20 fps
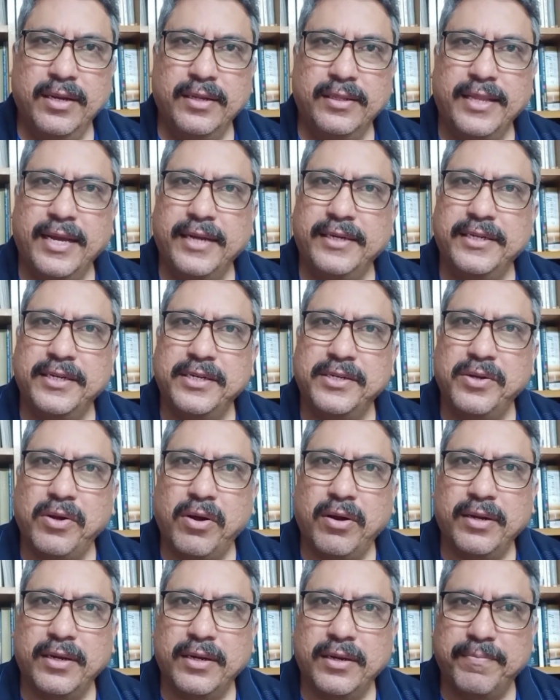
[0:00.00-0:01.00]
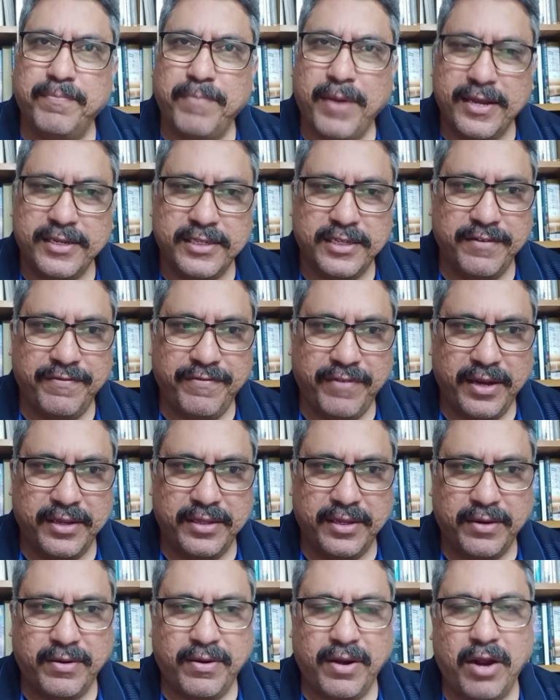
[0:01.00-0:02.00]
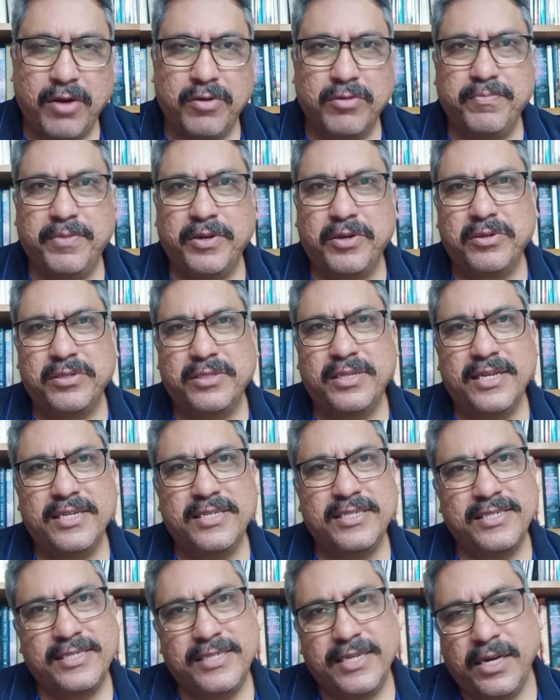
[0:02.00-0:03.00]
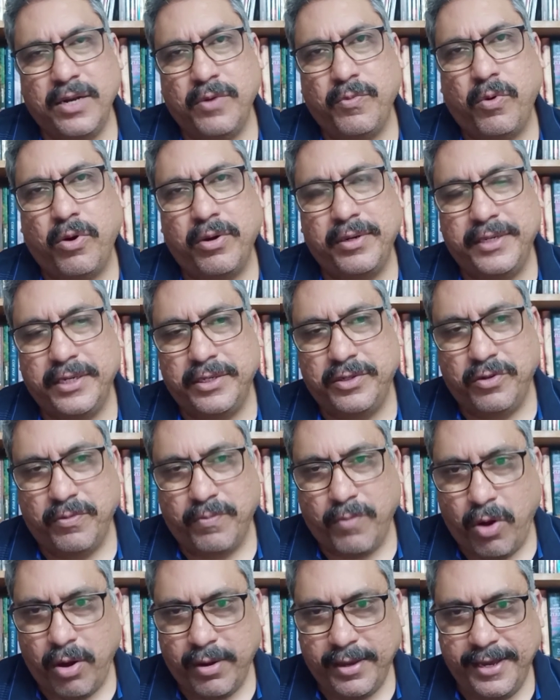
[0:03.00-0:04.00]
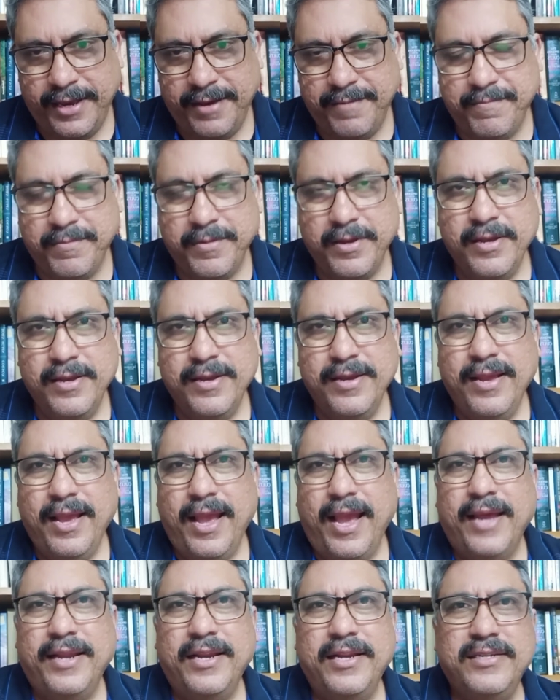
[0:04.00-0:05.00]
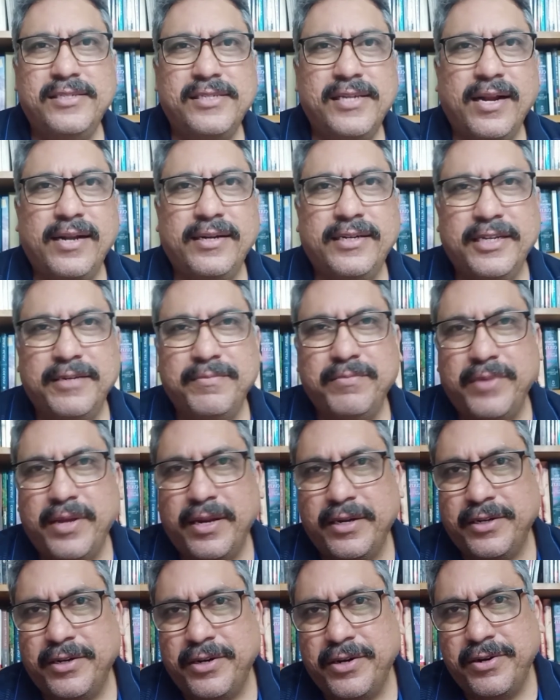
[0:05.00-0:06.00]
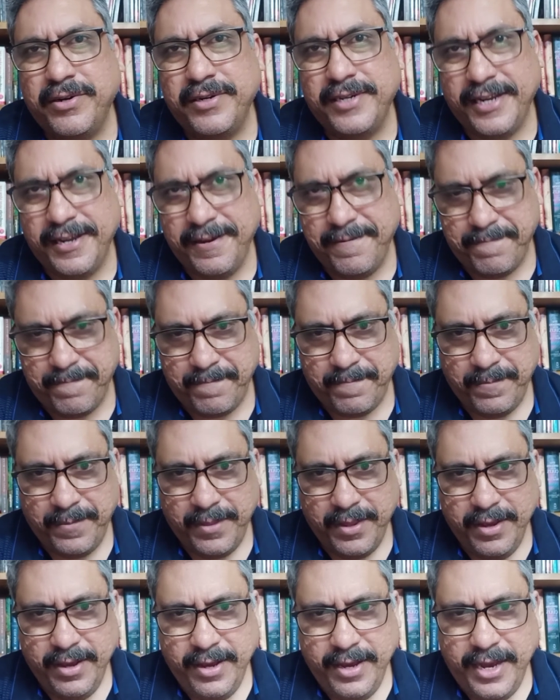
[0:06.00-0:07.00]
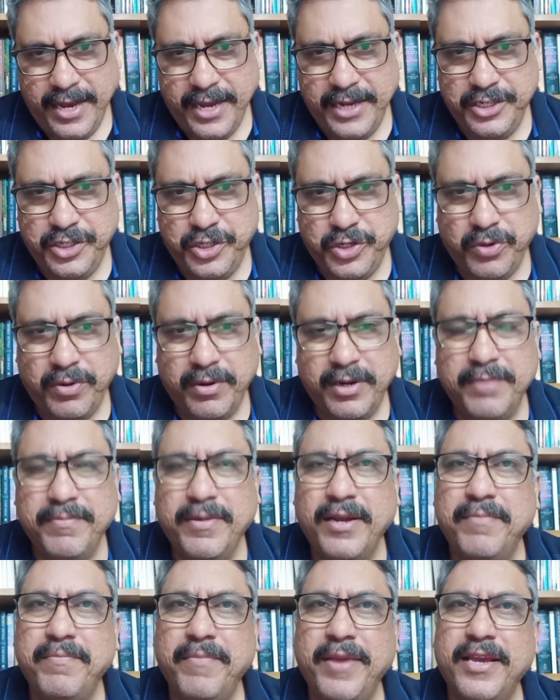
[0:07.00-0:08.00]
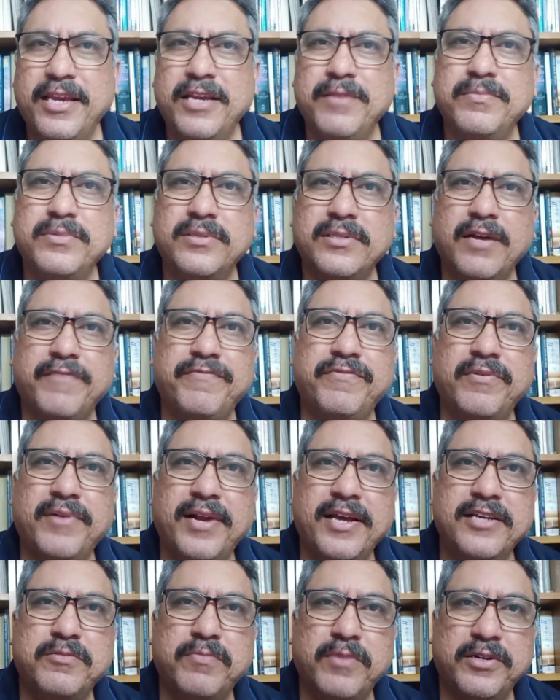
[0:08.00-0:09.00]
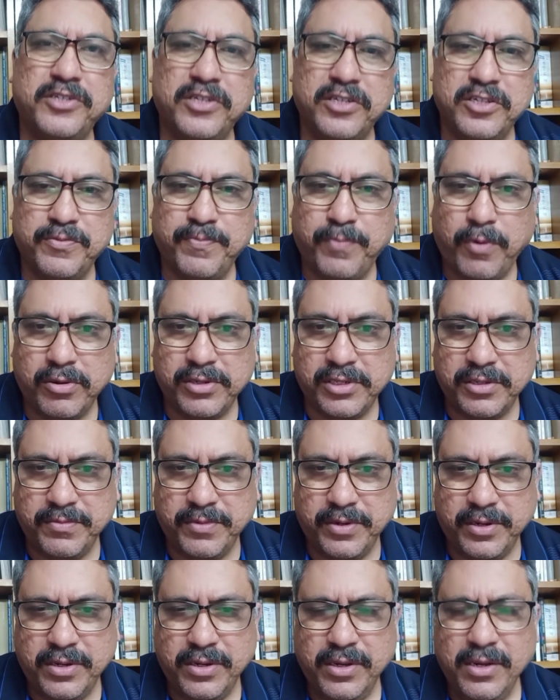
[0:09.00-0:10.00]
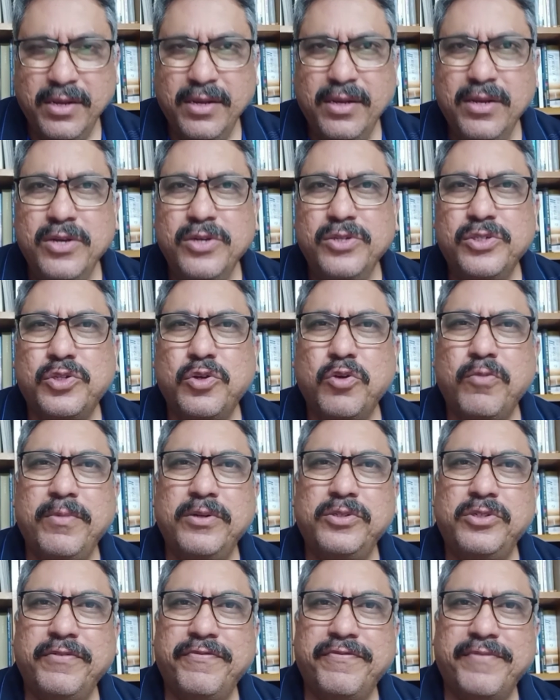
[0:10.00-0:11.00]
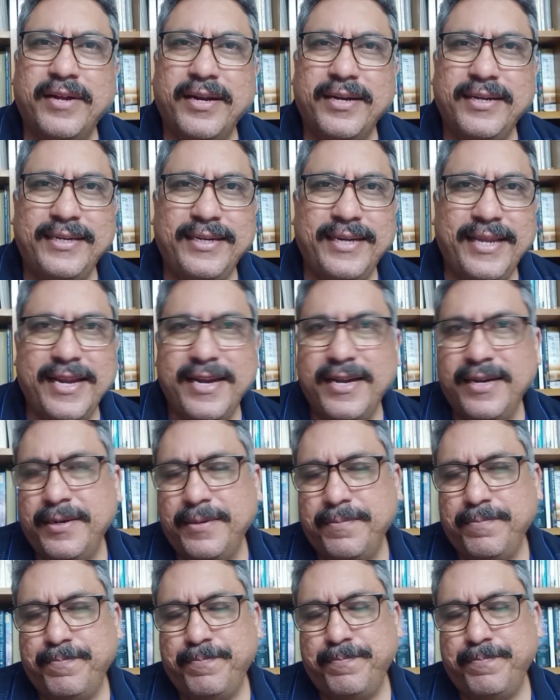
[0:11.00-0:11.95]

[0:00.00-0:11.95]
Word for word: that did not pacify the crowd because they still wanted to mock him and insult him and hurt him endure him and make him suffer as much as possible. So much of contempt,